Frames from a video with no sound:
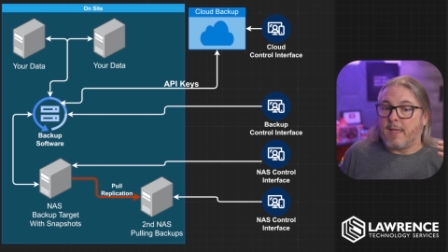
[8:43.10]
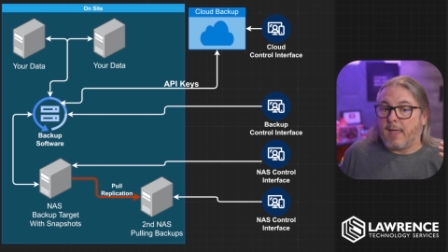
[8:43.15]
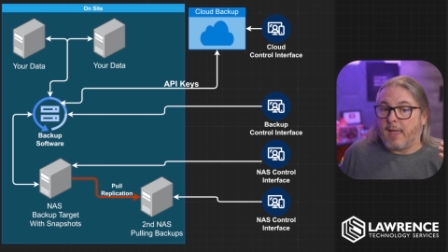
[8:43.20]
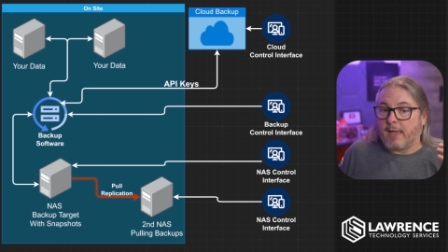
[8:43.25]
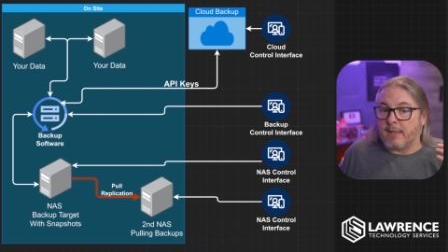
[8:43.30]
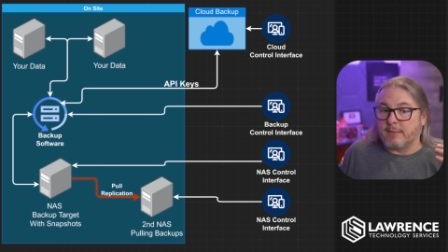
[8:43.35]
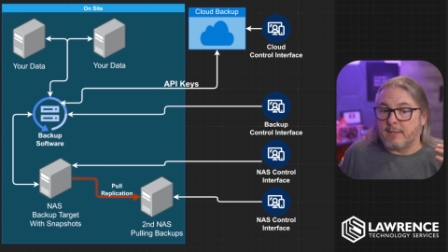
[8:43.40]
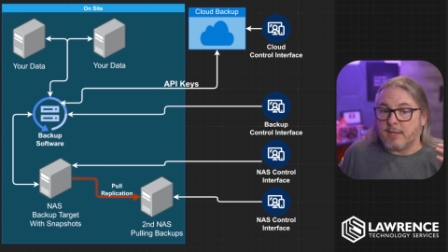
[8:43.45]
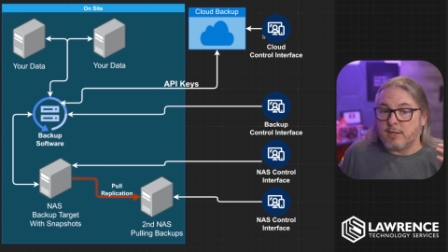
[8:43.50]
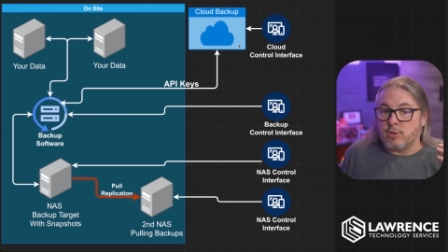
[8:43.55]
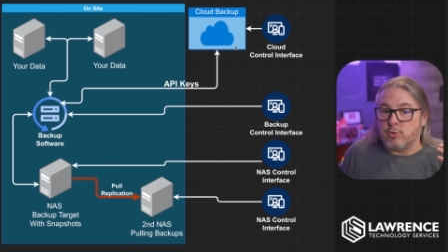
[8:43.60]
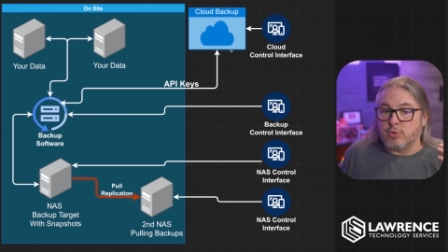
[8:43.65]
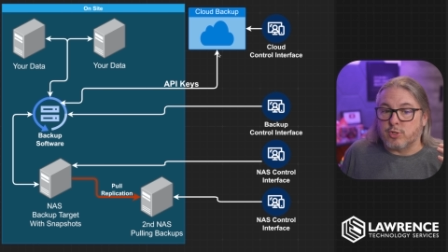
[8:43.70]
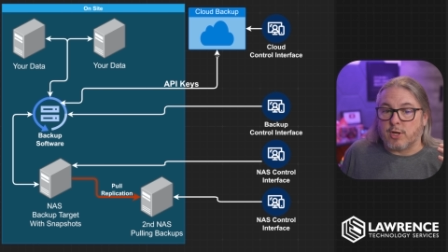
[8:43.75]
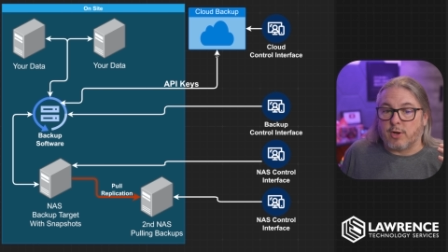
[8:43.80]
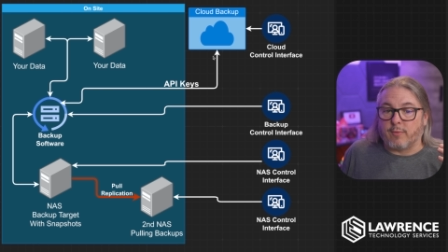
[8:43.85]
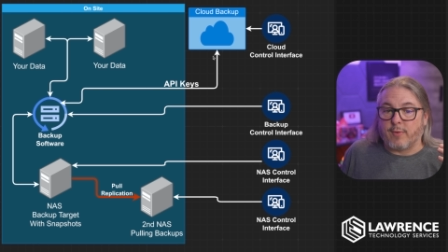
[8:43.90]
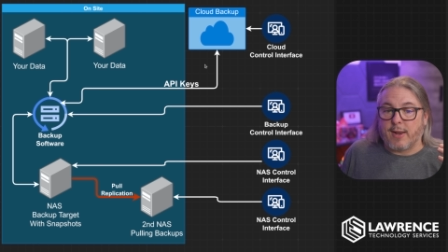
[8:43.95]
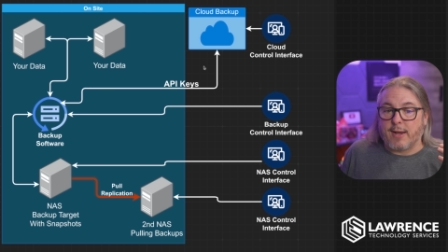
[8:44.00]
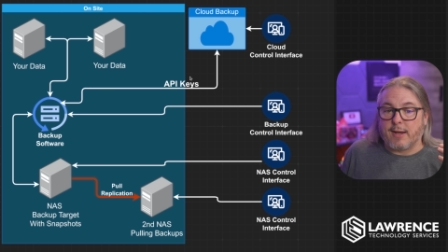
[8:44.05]
and then you
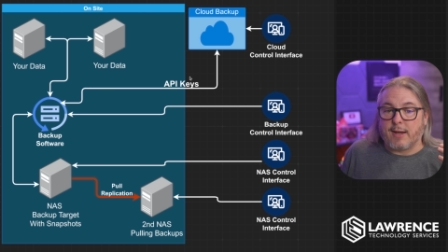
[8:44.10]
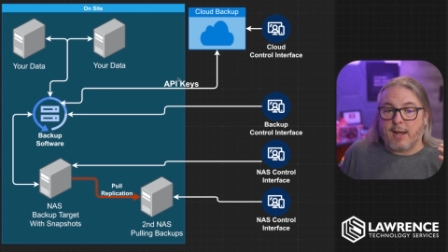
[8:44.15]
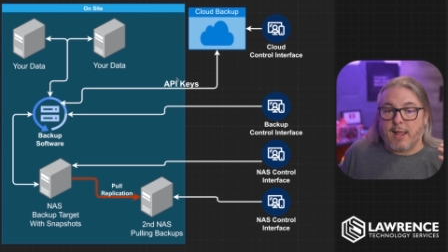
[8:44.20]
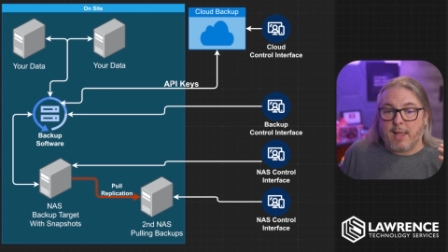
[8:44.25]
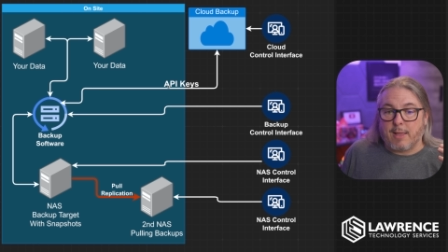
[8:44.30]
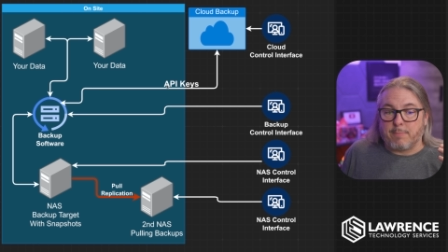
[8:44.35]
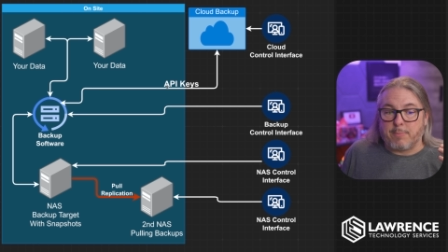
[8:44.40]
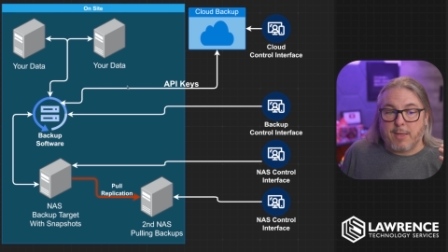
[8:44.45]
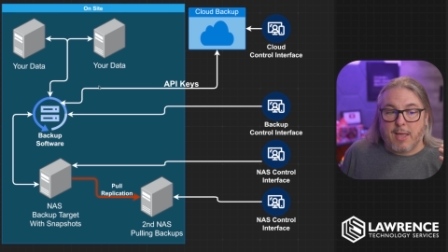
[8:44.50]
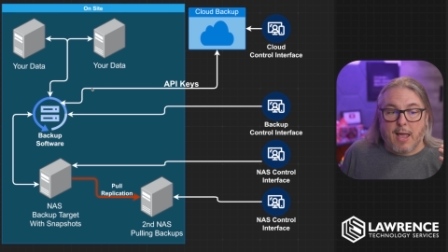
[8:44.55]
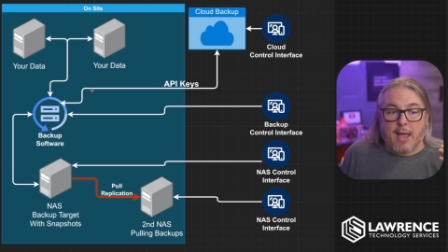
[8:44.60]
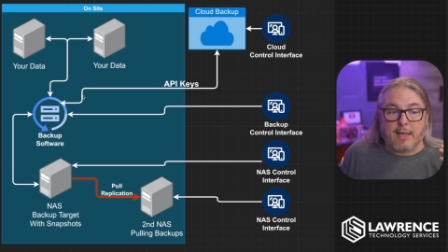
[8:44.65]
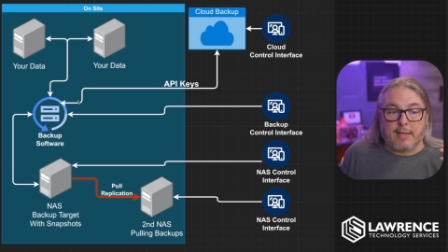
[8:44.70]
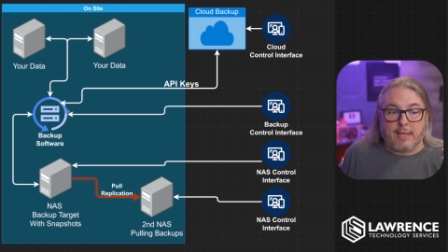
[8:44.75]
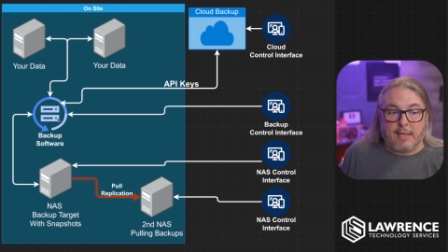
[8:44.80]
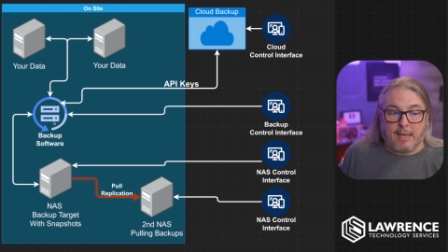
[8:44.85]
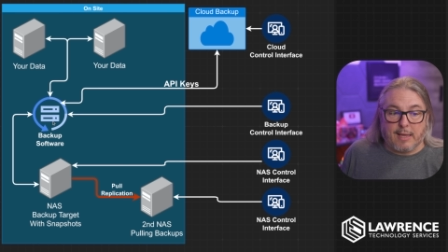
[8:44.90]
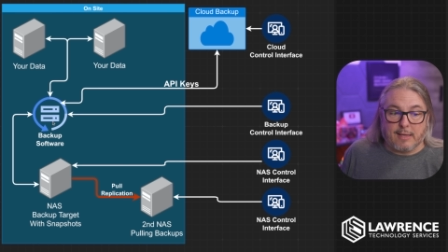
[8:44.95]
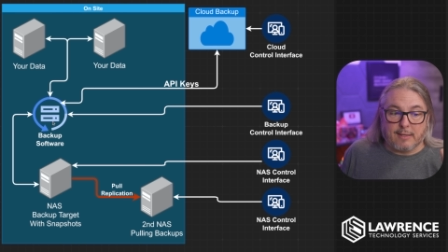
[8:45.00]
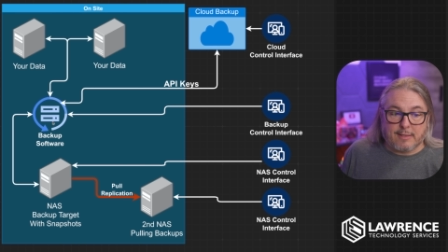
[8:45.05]
generate an API
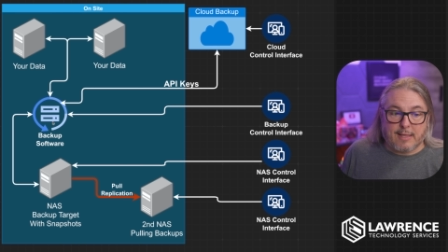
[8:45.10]
key.